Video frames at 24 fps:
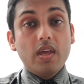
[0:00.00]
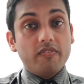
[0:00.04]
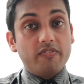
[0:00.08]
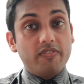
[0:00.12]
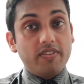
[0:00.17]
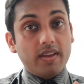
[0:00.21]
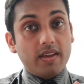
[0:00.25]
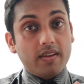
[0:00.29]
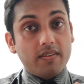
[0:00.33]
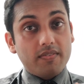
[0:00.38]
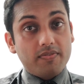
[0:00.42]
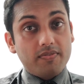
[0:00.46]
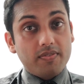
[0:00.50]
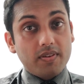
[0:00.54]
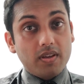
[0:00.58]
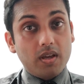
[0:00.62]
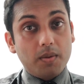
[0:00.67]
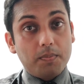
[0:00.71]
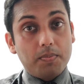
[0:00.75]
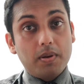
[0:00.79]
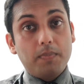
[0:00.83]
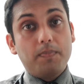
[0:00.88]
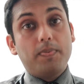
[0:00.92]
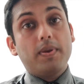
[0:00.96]
We have uh,
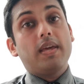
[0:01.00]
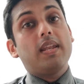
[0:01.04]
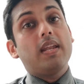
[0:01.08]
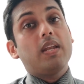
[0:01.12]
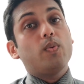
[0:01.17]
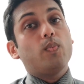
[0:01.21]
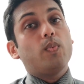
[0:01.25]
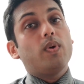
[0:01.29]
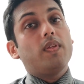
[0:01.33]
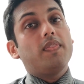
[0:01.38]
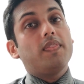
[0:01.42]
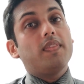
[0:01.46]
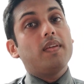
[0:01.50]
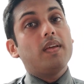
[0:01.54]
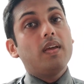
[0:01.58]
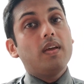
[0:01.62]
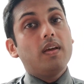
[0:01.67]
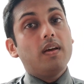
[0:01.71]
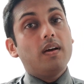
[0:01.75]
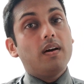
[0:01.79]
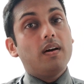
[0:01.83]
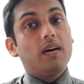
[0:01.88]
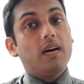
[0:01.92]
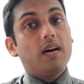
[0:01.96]
prepared it with,
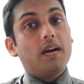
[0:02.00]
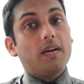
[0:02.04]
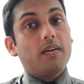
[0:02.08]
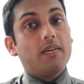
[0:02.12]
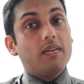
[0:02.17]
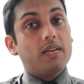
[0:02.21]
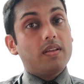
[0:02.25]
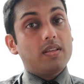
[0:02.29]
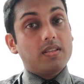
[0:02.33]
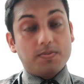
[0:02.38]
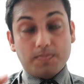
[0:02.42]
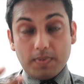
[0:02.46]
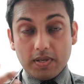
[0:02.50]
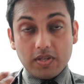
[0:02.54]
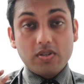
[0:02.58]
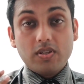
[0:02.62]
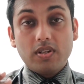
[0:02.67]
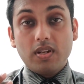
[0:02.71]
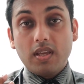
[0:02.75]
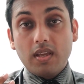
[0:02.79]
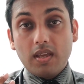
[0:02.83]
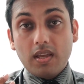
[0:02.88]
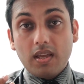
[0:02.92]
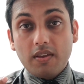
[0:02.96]
uh,
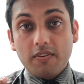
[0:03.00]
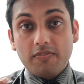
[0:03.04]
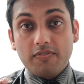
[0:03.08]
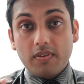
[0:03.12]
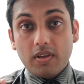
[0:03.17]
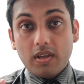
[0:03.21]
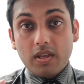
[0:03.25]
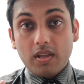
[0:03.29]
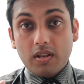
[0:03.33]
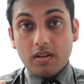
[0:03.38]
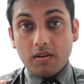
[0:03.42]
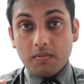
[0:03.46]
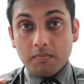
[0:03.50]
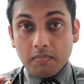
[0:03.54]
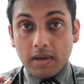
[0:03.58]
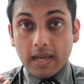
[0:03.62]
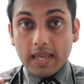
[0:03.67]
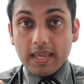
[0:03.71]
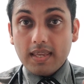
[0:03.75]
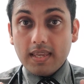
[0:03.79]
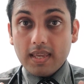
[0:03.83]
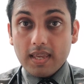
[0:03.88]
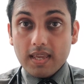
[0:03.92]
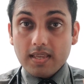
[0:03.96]
especially if in
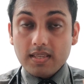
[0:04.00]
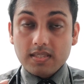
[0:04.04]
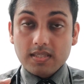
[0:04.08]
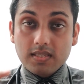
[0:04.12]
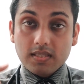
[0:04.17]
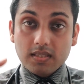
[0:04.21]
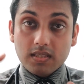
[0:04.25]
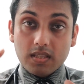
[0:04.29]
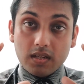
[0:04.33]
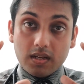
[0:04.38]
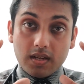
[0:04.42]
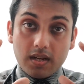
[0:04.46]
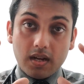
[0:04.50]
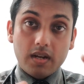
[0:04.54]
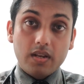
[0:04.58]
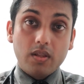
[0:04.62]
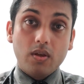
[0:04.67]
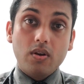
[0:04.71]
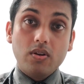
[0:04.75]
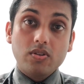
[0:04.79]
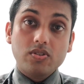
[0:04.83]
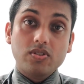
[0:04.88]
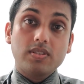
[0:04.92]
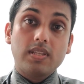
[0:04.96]
my case, the
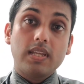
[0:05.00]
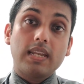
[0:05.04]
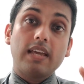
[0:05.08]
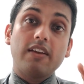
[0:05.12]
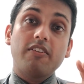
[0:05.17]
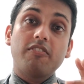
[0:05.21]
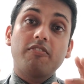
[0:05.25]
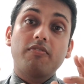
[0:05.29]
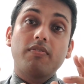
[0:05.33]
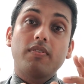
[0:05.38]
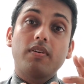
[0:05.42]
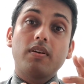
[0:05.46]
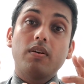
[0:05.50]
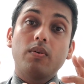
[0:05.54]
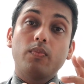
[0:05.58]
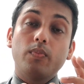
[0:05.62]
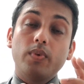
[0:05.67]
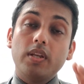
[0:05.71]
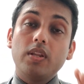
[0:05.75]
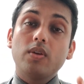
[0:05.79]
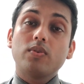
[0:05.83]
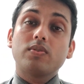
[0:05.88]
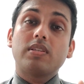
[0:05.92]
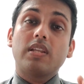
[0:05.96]
cardiology that I have, uh,
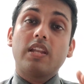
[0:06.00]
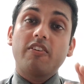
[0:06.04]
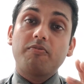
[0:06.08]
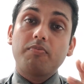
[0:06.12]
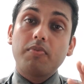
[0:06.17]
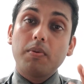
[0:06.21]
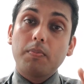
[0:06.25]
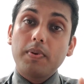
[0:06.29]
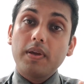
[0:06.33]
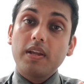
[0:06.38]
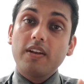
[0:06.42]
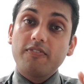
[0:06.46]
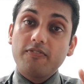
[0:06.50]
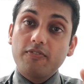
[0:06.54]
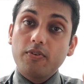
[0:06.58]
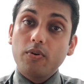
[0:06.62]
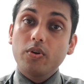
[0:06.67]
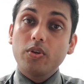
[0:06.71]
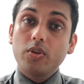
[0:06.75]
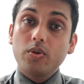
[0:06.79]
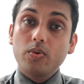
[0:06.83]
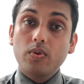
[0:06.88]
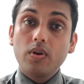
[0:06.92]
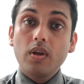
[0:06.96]
videos that I've prepared
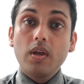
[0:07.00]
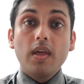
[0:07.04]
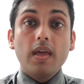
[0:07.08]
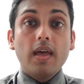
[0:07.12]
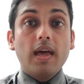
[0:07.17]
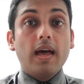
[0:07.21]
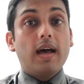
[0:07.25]
for you,